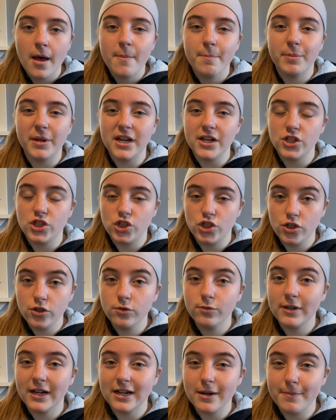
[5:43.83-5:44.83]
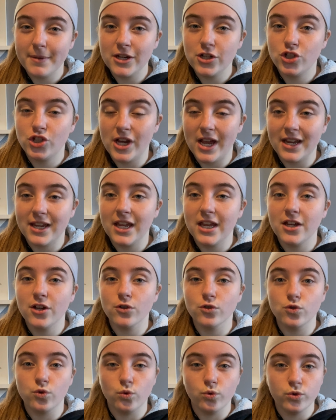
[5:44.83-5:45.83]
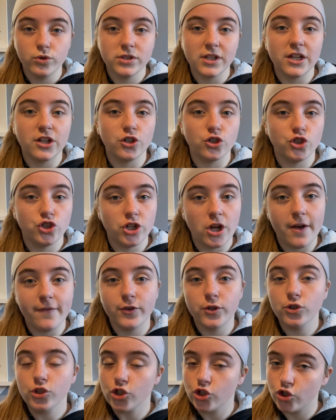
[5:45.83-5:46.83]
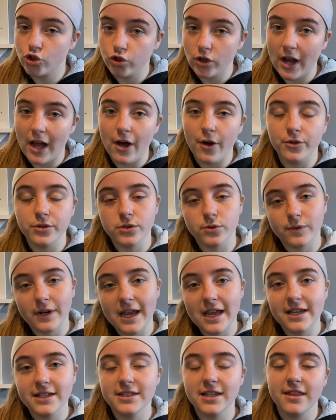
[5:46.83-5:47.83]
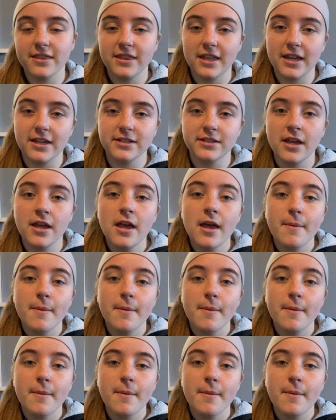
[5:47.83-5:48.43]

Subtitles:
but I do recommend checking your tools like your shovels, trowels, rakes, and things,